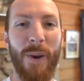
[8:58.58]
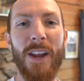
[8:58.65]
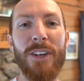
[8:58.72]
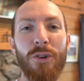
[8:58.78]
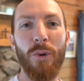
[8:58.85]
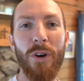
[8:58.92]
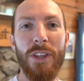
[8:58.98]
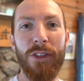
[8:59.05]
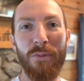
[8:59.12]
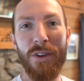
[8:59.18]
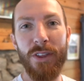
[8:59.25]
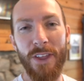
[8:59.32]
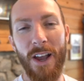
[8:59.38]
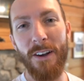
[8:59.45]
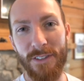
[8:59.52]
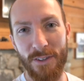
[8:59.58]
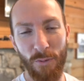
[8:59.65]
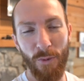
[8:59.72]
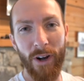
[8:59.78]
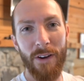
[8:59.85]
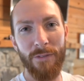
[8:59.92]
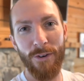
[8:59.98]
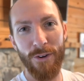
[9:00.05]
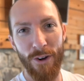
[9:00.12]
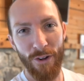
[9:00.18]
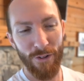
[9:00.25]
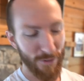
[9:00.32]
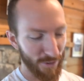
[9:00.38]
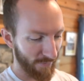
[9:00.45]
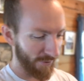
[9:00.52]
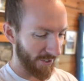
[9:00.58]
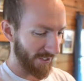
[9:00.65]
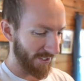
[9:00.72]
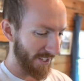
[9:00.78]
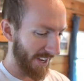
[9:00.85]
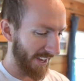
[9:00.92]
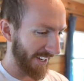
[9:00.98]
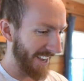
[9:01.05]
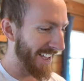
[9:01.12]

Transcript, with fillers: paid twenty-three thousand whatever dollars for this thing.